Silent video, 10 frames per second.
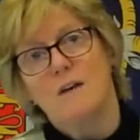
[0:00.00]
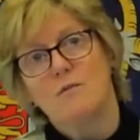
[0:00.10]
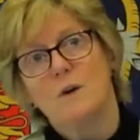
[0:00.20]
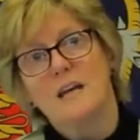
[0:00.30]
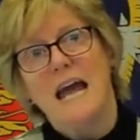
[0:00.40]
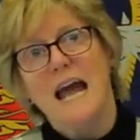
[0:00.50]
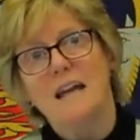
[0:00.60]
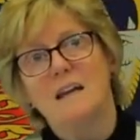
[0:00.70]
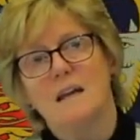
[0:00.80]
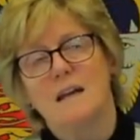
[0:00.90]
if we
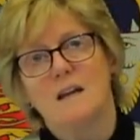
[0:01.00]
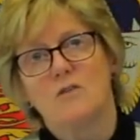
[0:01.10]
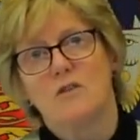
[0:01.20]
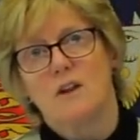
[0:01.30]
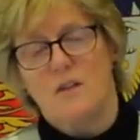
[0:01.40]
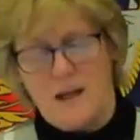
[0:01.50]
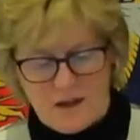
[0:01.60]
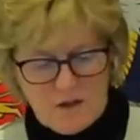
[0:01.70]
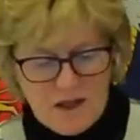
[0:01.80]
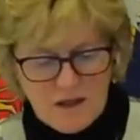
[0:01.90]
can increase
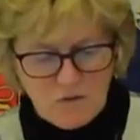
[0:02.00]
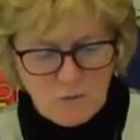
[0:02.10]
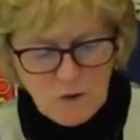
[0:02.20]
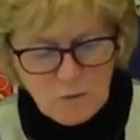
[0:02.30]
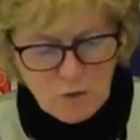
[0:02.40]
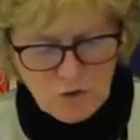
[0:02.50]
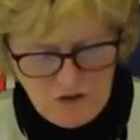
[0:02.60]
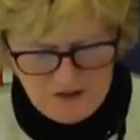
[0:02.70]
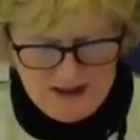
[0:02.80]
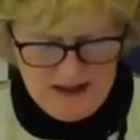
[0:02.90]
access, we
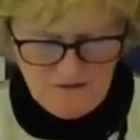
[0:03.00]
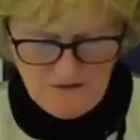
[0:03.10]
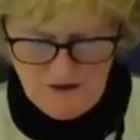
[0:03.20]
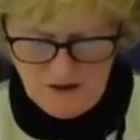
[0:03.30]
would save